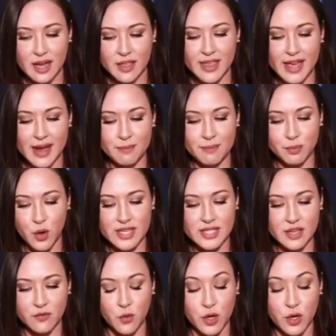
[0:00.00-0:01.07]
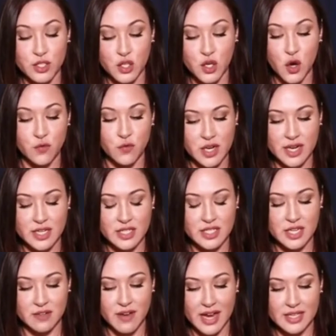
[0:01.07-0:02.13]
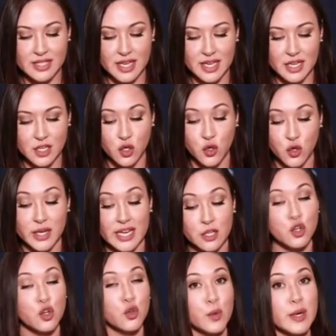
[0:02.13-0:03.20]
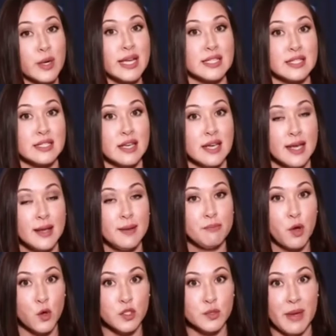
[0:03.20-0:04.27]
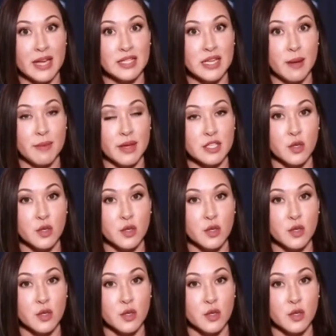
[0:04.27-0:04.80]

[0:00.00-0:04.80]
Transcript: that pricing for its COVID-19 vaccine could increase post-pandemic.